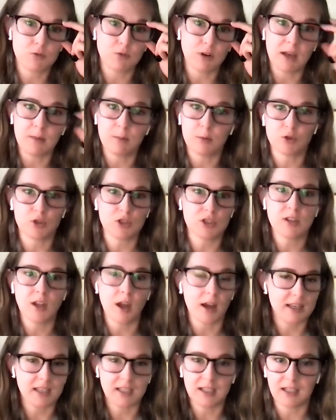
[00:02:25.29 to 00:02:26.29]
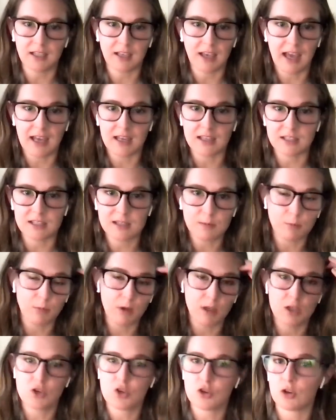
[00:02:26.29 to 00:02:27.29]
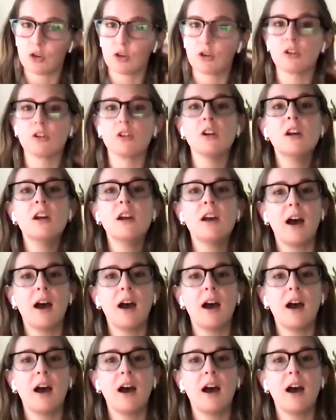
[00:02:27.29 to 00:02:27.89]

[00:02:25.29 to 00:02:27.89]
ripe or just not getting as much sugar